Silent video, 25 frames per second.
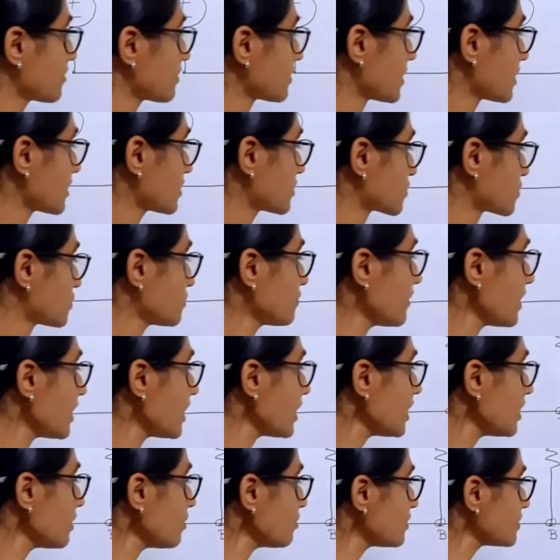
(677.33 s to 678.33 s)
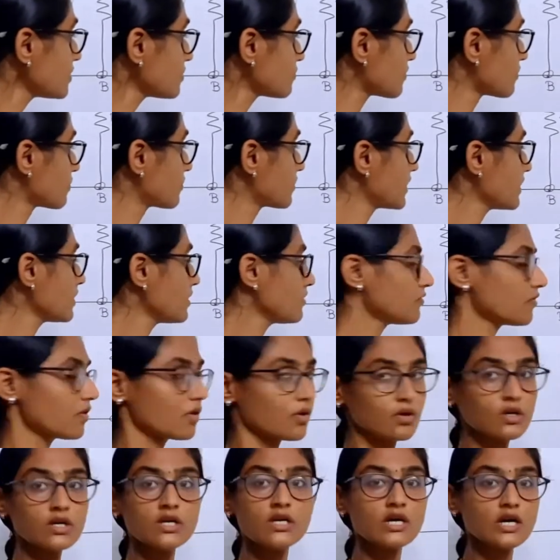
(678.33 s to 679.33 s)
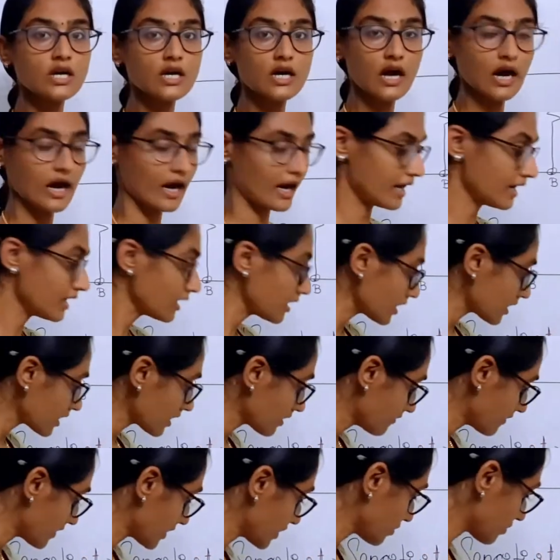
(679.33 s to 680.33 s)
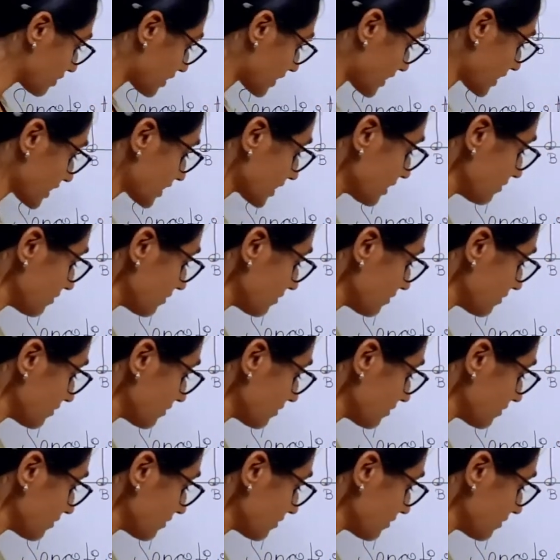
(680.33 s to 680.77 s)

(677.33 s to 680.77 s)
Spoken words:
the true value is 50 volt, and when you connect